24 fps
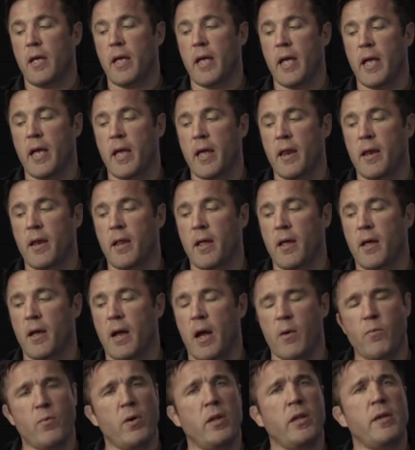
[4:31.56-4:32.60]
And
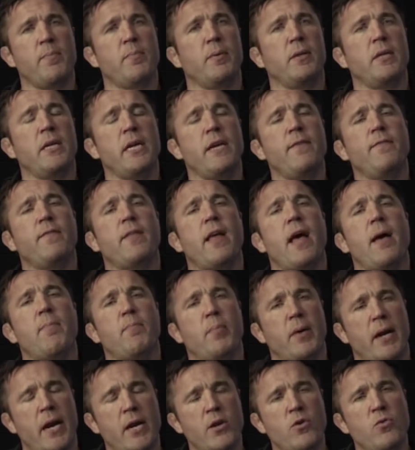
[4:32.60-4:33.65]
I really believe
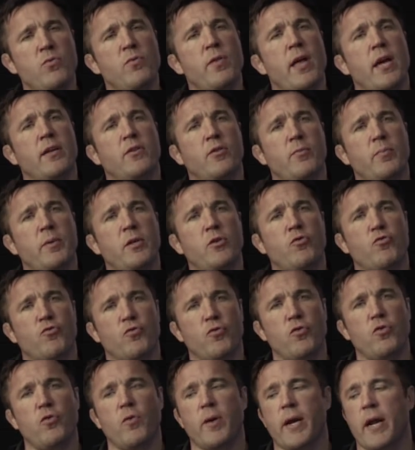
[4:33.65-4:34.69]
that, but I knew that to be
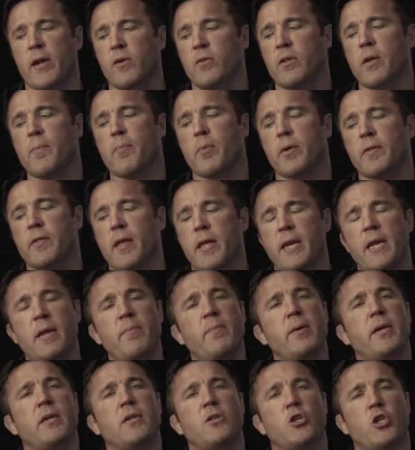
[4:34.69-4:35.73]
true. And I only bring that
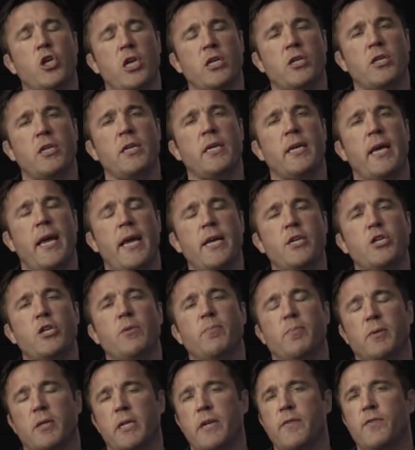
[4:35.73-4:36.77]
in because Justin
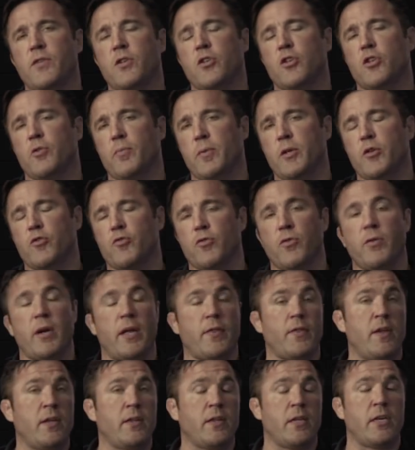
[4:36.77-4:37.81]
Gaethje believes this to be true. And
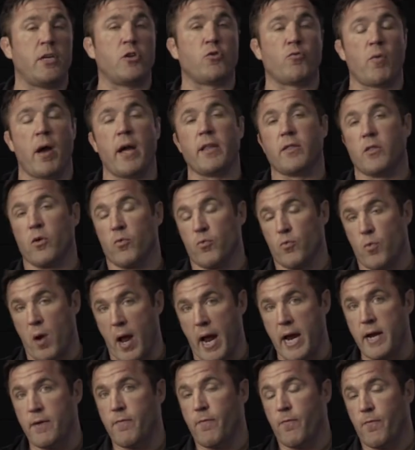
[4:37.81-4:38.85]
I think that he's right. The
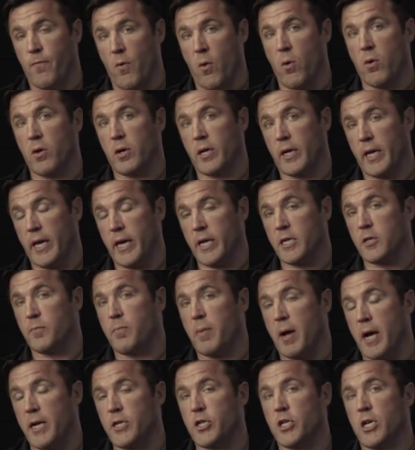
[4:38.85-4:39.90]
right four kicks
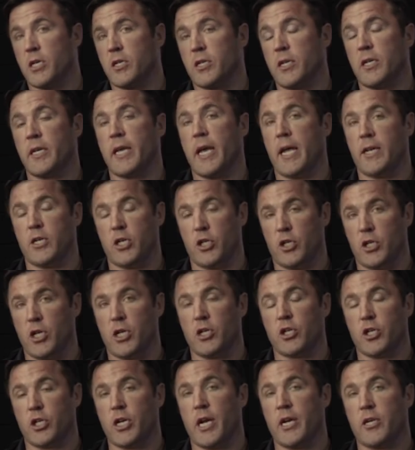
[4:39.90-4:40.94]
by Justin Gaethje
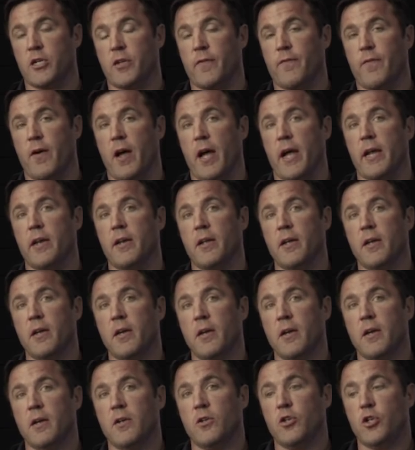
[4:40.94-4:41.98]
does change the fight.
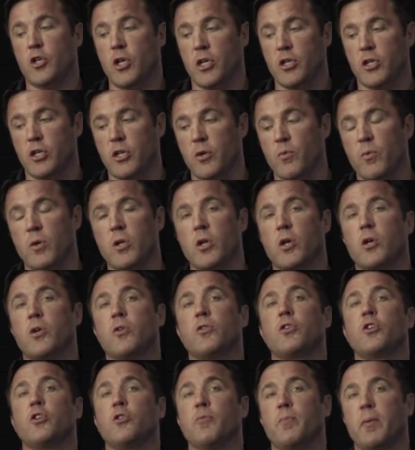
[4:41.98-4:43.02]
Justin will
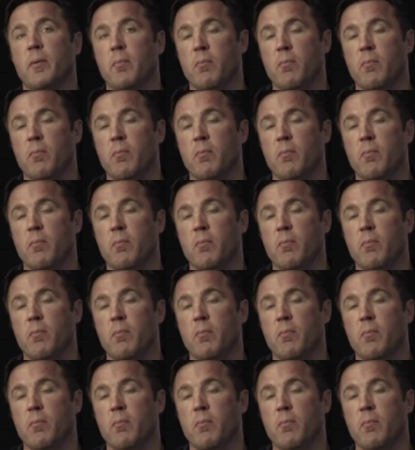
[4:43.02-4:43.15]
hurt you.